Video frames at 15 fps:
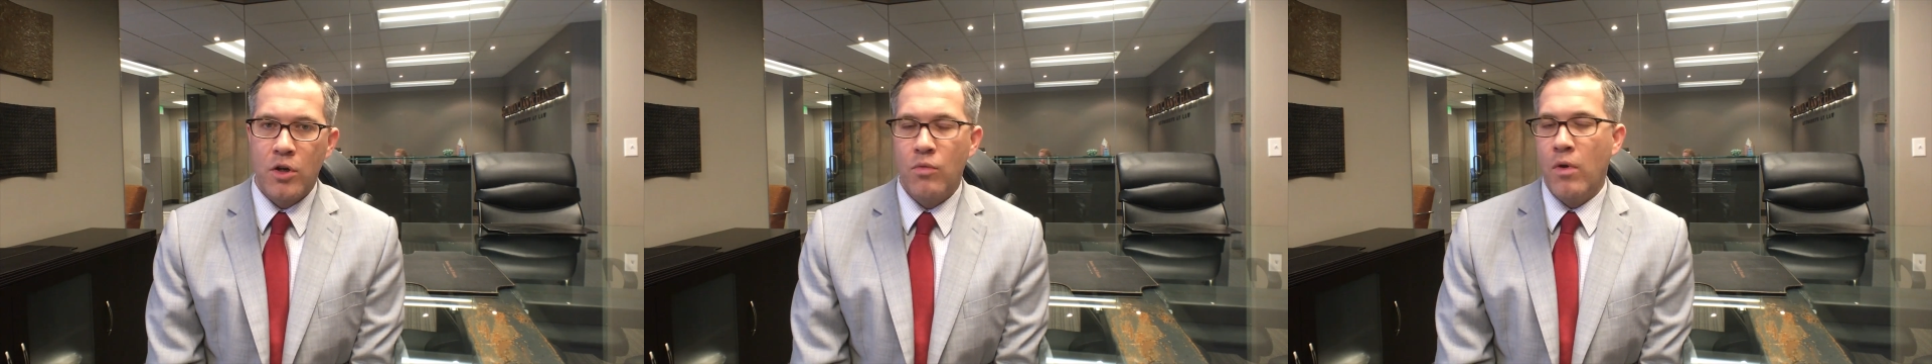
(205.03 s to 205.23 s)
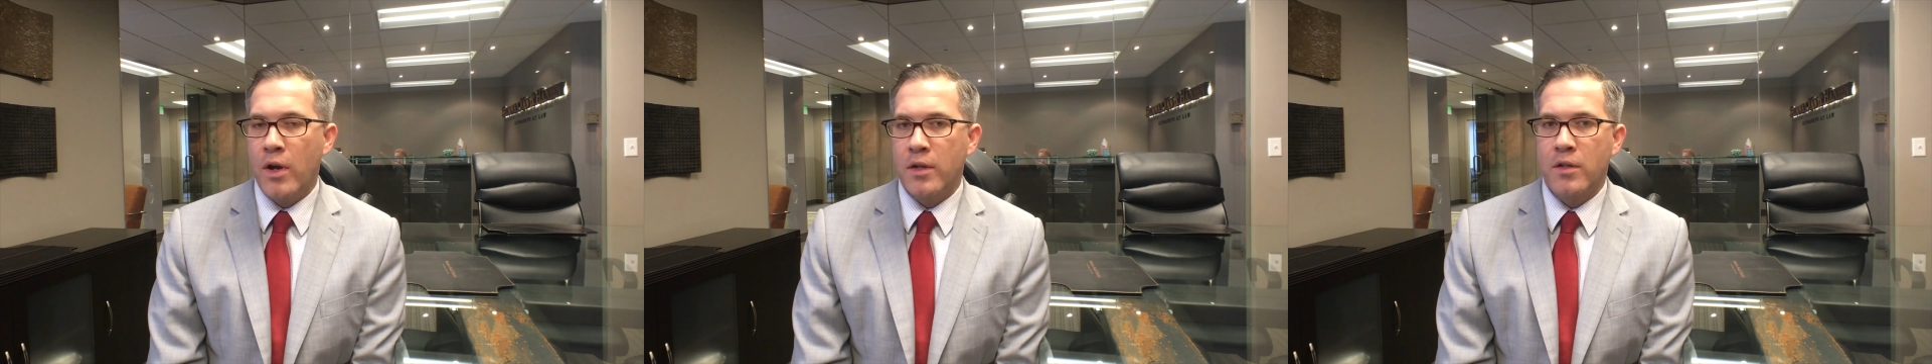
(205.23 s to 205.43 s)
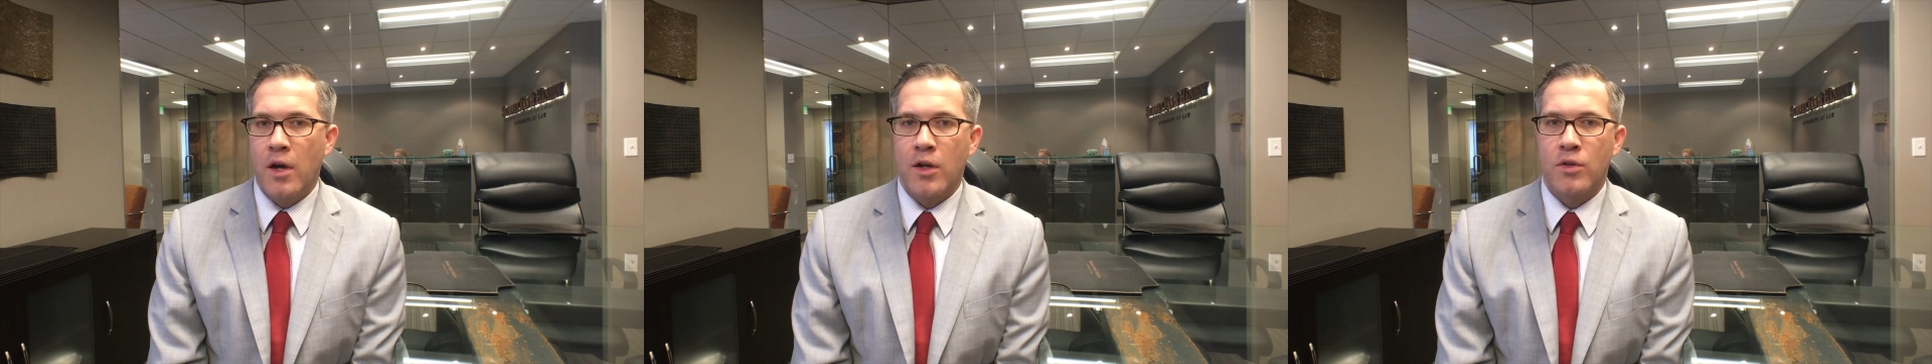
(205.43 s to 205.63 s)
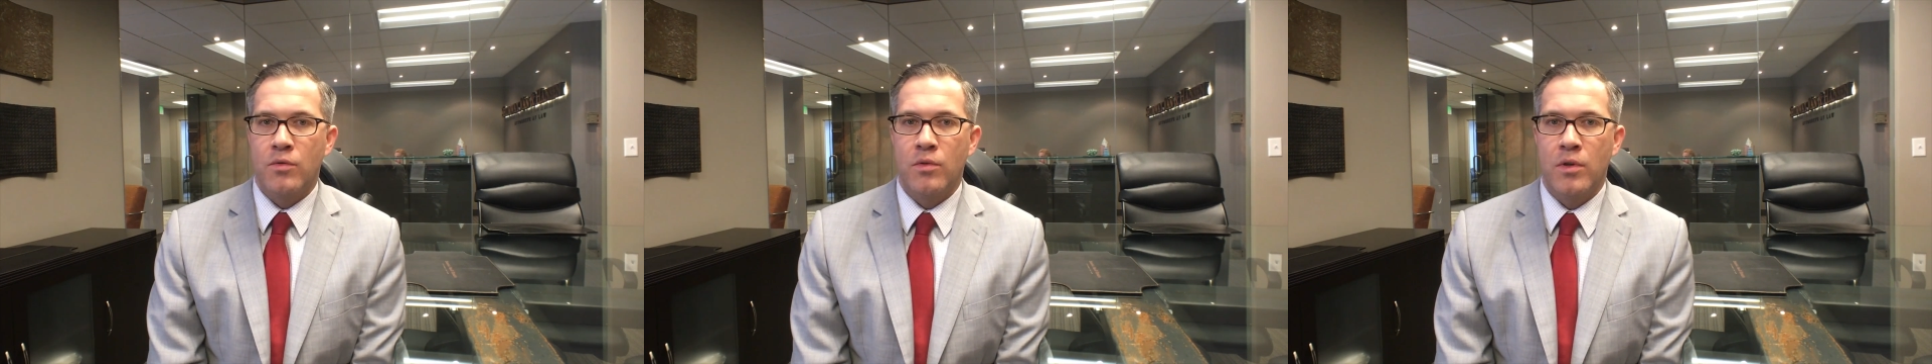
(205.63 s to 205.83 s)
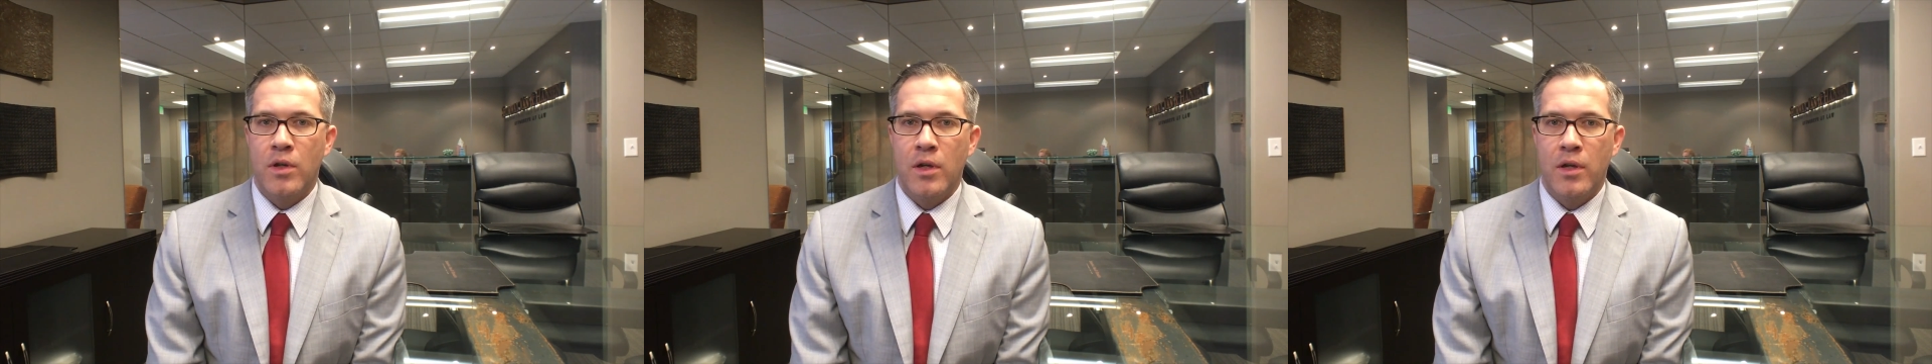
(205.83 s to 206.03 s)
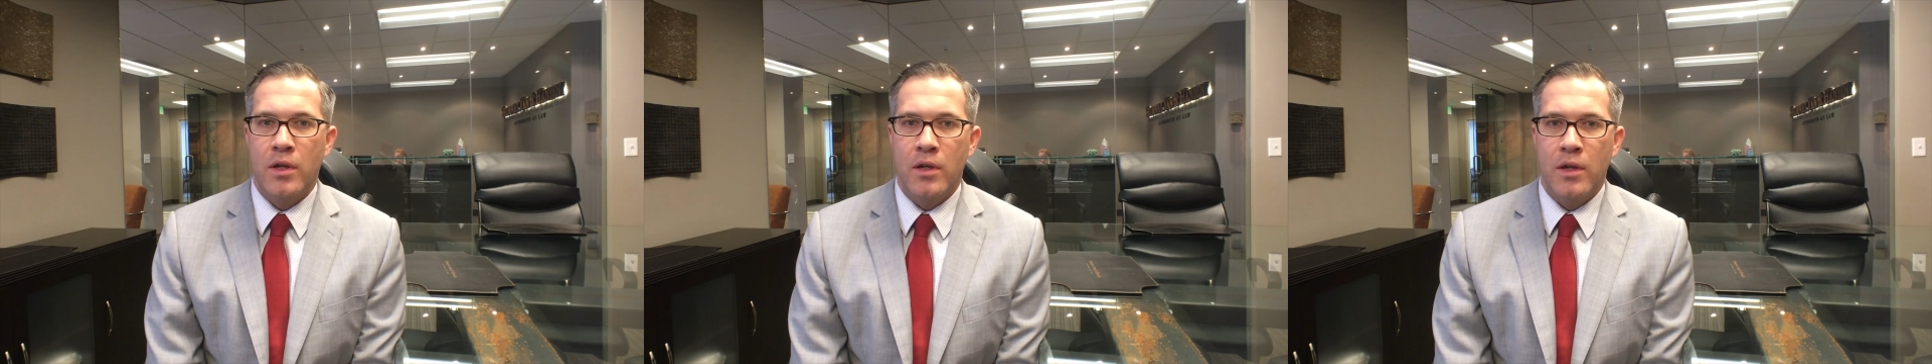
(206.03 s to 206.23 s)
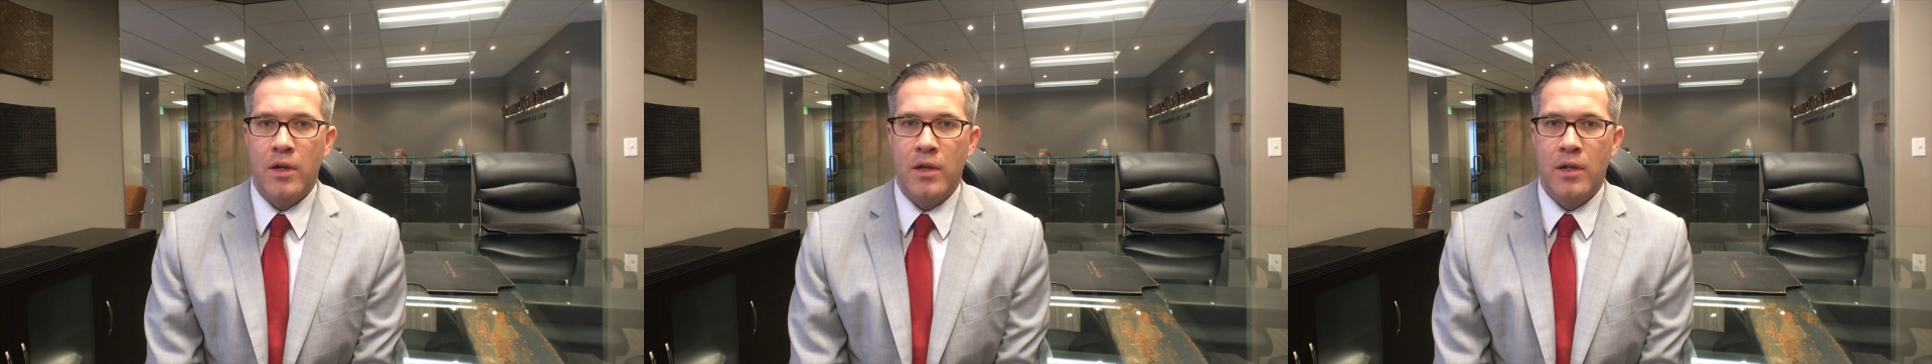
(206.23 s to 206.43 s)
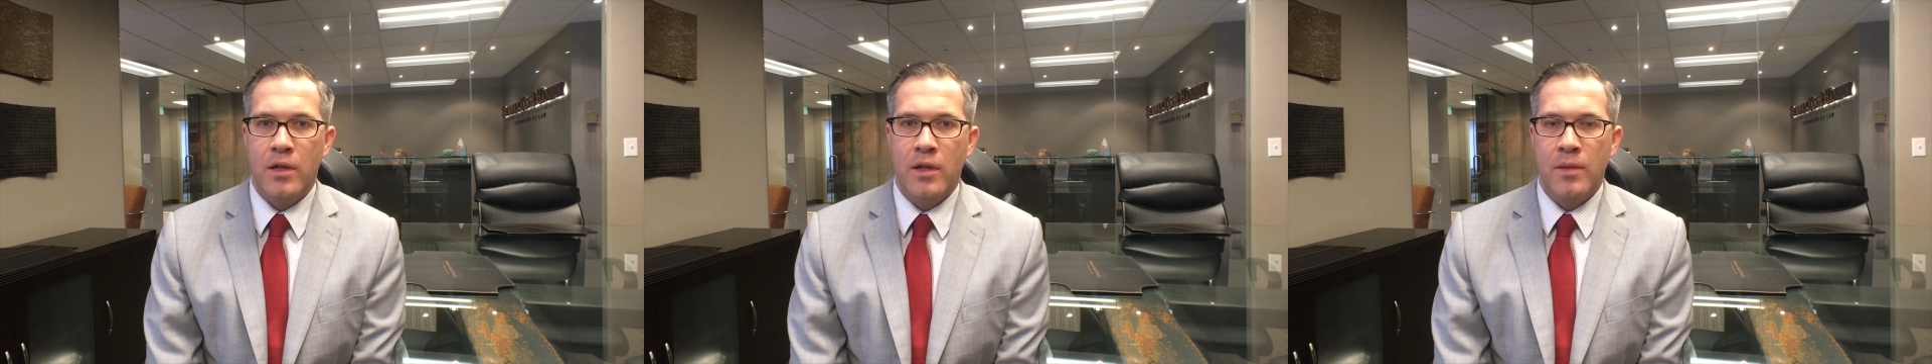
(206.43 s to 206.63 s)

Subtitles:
to want to talk to an